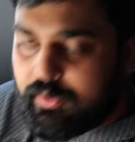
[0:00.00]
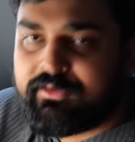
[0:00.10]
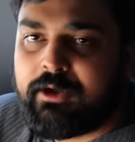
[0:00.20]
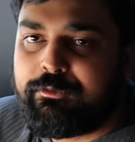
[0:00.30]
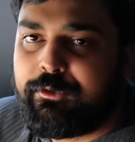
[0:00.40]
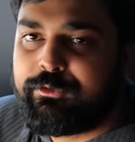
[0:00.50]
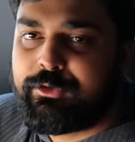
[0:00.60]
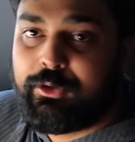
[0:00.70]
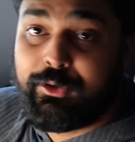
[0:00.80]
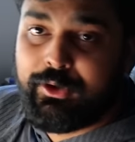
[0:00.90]
What's that first
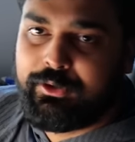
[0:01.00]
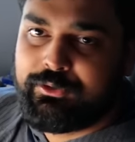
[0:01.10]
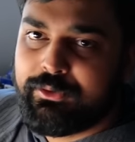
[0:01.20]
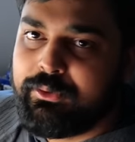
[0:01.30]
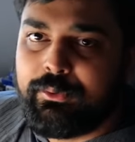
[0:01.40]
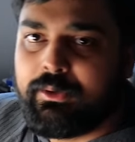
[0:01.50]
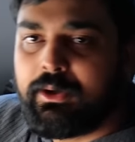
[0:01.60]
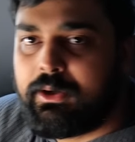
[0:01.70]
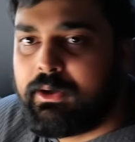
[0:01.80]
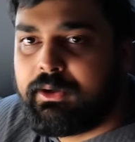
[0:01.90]
girl gonna do,
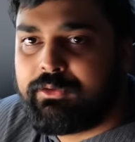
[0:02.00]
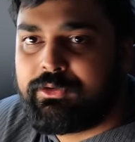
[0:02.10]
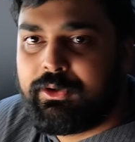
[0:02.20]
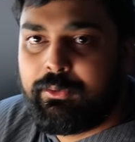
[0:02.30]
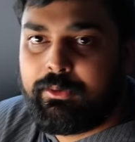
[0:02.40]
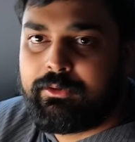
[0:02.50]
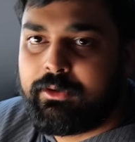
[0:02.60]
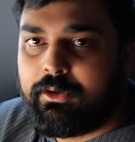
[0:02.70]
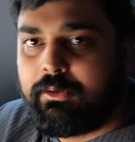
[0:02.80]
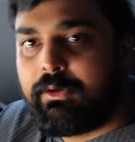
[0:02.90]
huh? Is she going to
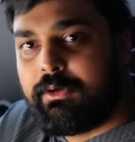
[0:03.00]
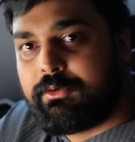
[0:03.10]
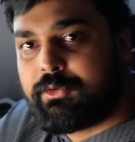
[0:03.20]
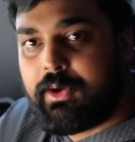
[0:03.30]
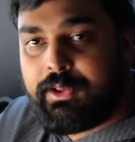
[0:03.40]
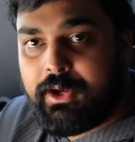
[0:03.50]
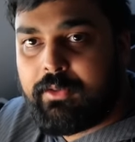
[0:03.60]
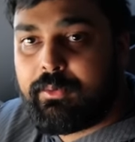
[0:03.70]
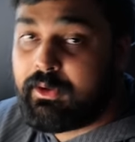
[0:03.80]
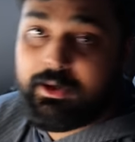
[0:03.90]
go, you know, train the
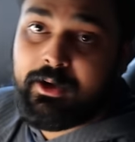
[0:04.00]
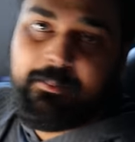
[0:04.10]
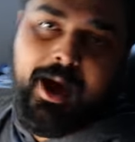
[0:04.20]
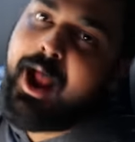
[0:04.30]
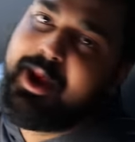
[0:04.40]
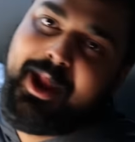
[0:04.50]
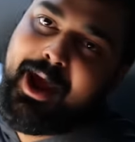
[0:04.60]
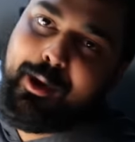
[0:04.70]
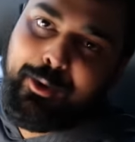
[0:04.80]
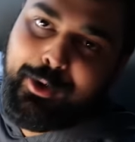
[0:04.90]
other one? Like, come on
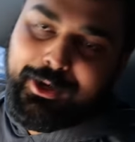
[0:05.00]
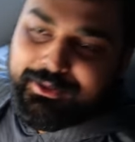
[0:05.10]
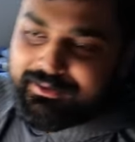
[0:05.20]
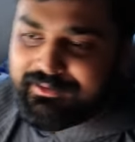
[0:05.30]
now, all right?